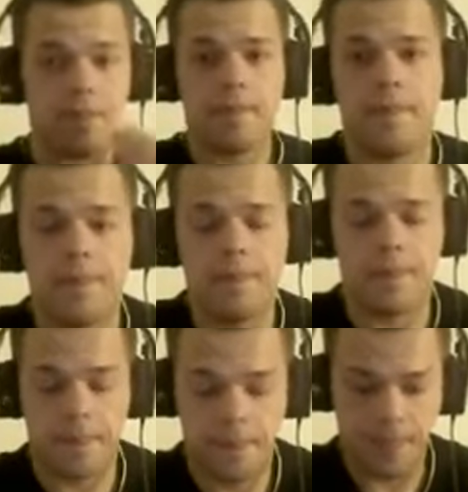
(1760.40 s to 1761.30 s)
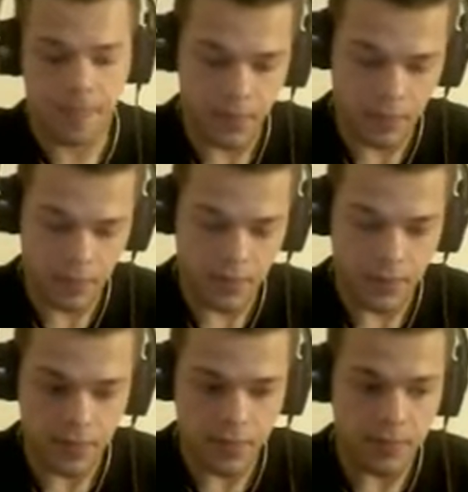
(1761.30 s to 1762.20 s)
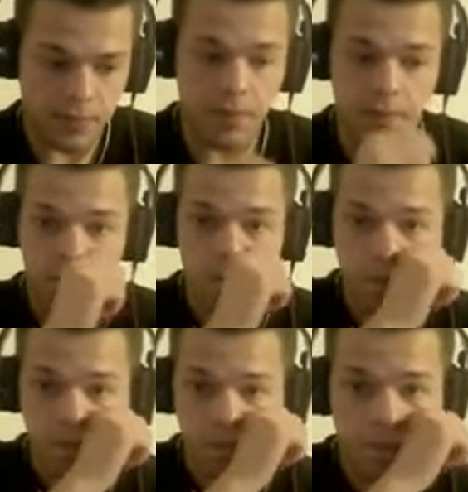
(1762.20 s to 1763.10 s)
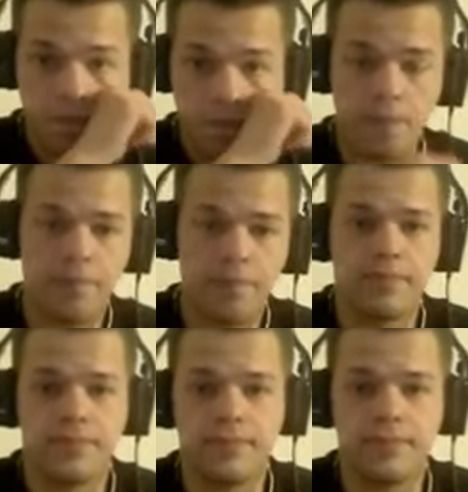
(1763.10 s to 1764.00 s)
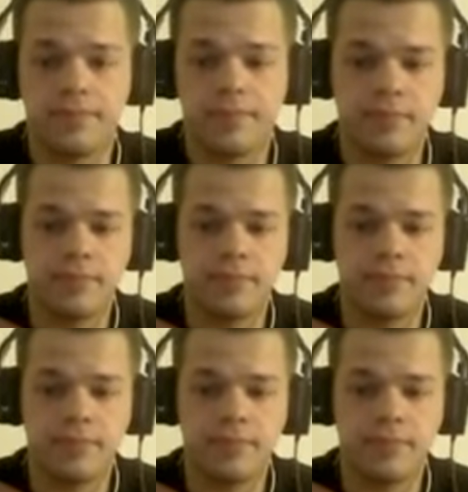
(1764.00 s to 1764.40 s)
This person isn't speaking.